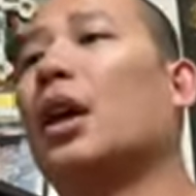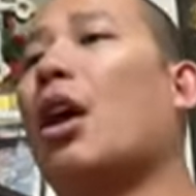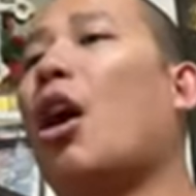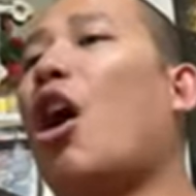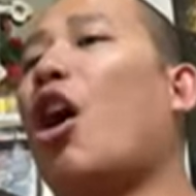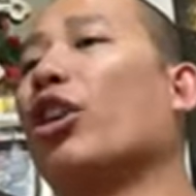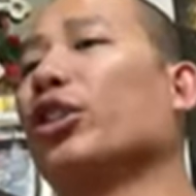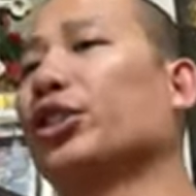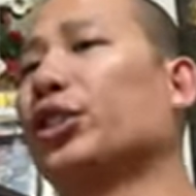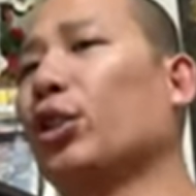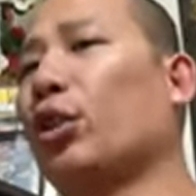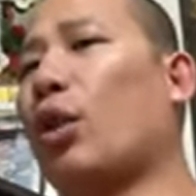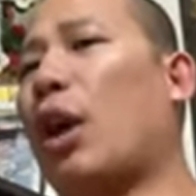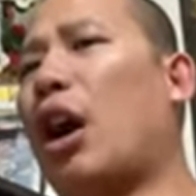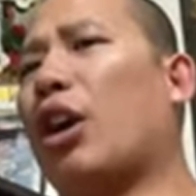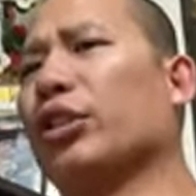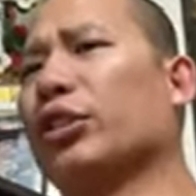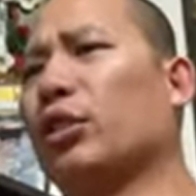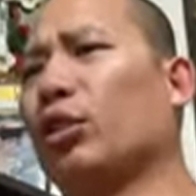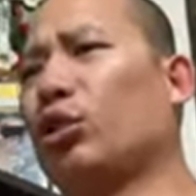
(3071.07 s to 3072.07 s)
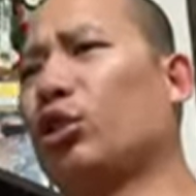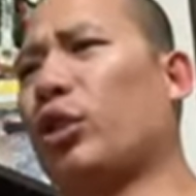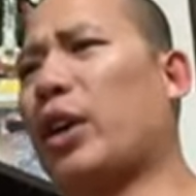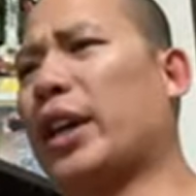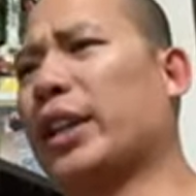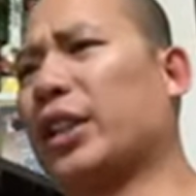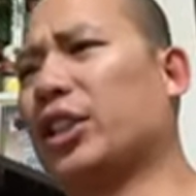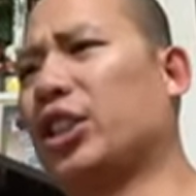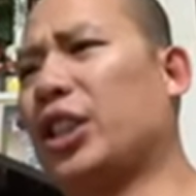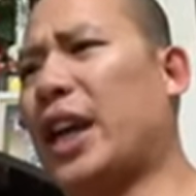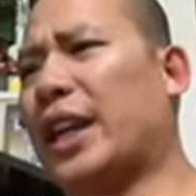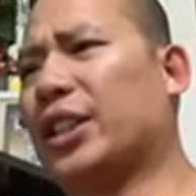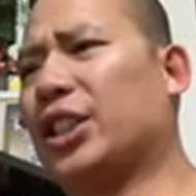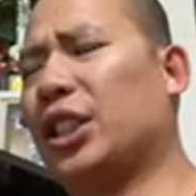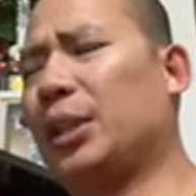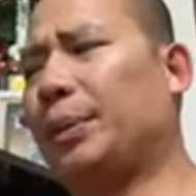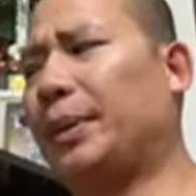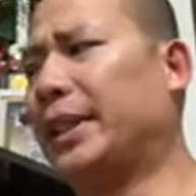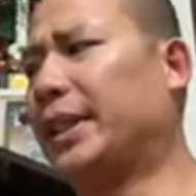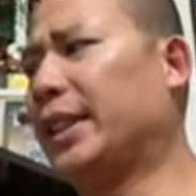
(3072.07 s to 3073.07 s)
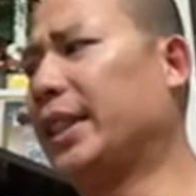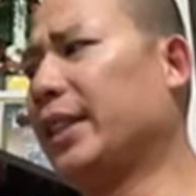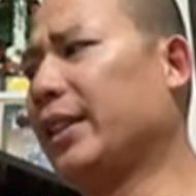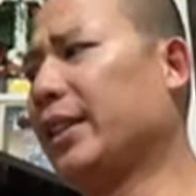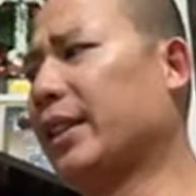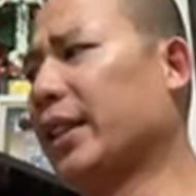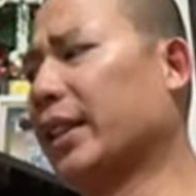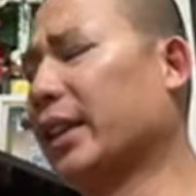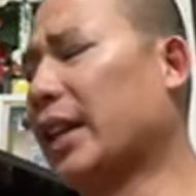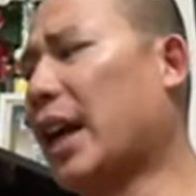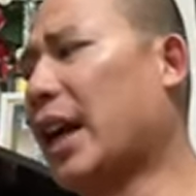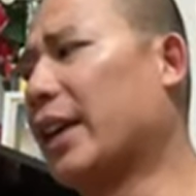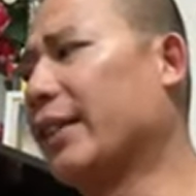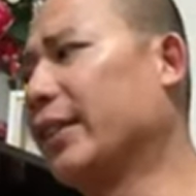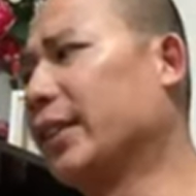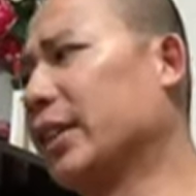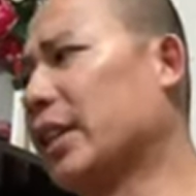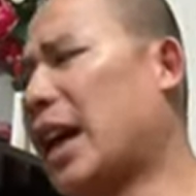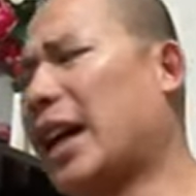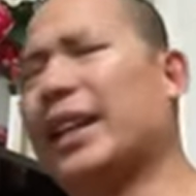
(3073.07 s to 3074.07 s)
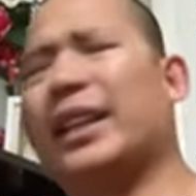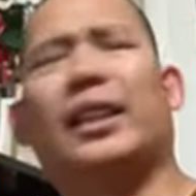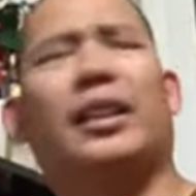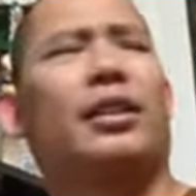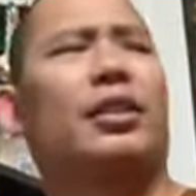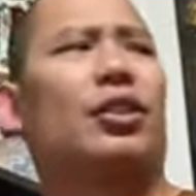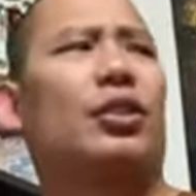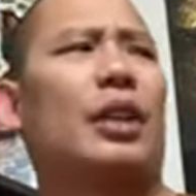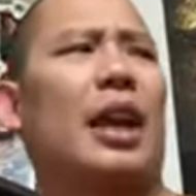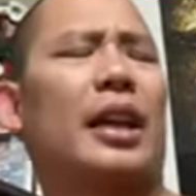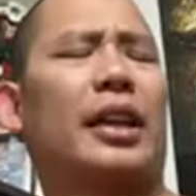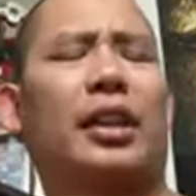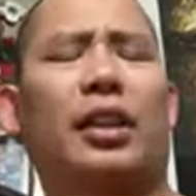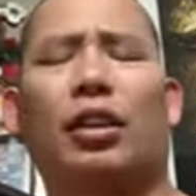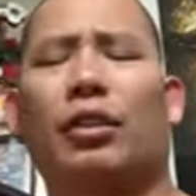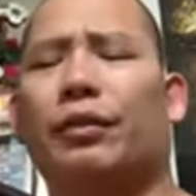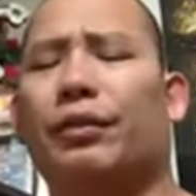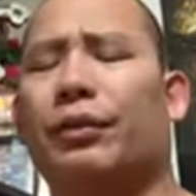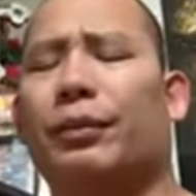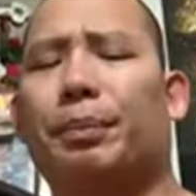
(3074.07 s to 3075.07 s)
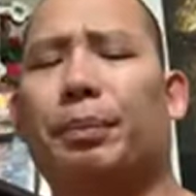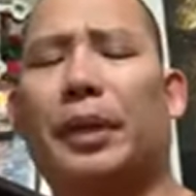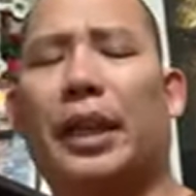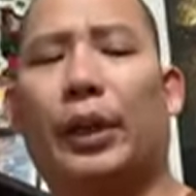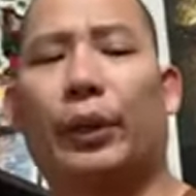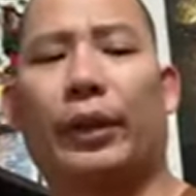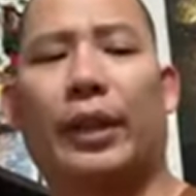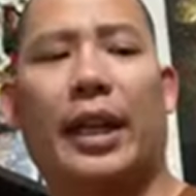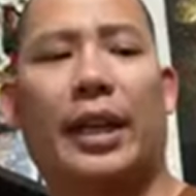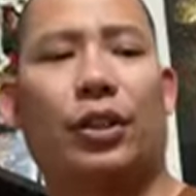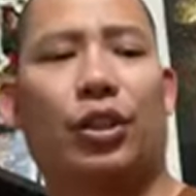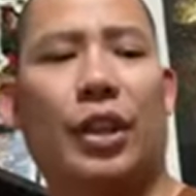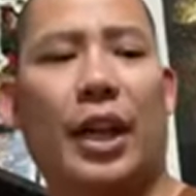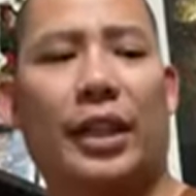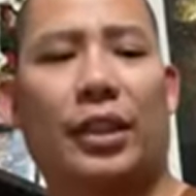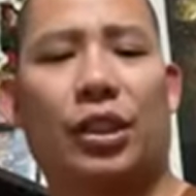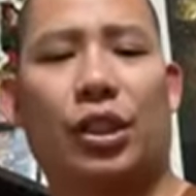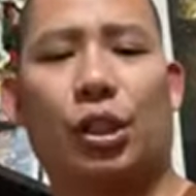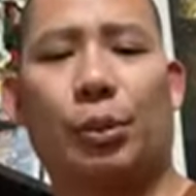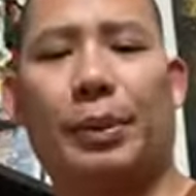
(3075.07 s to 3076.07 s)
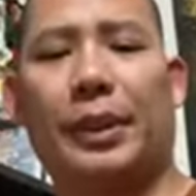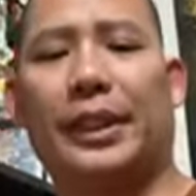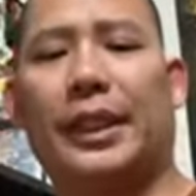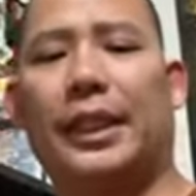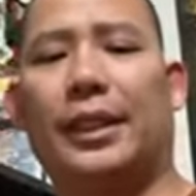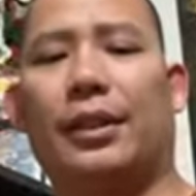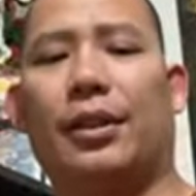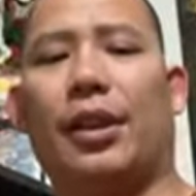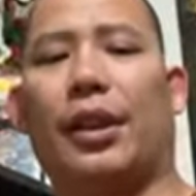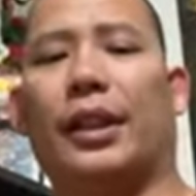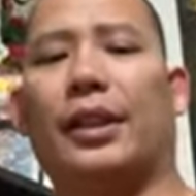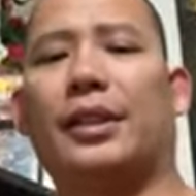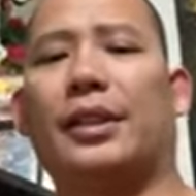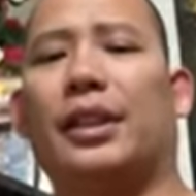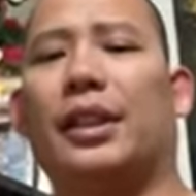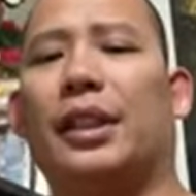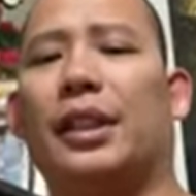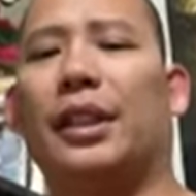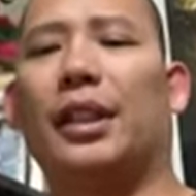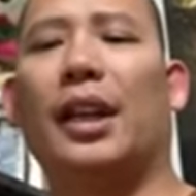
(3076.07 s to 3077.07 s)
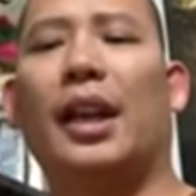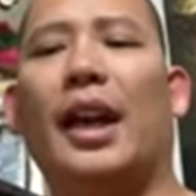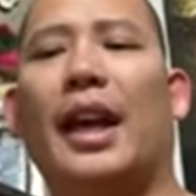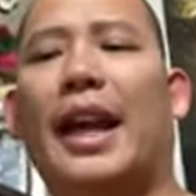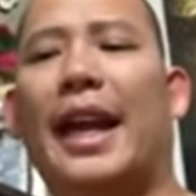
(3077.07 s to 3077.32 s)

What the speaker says: Okay. Also try the ChatGPT thing. I need to play with that ChatGPT thing and see.